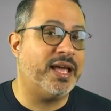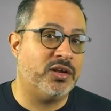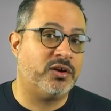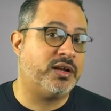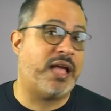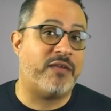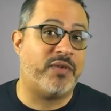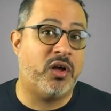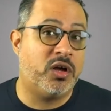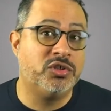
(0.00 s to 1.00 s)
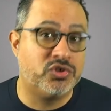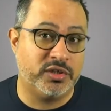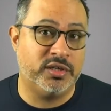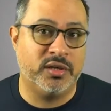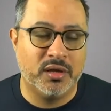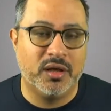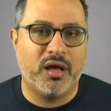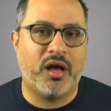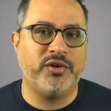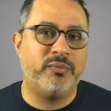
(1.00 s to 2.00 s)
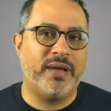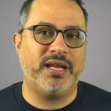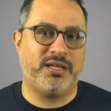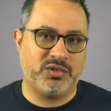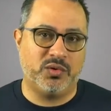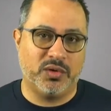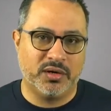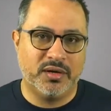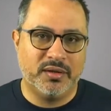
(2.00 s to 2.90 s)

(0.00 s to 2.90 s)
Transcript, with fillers: You're going to have a hundred on your paydex score.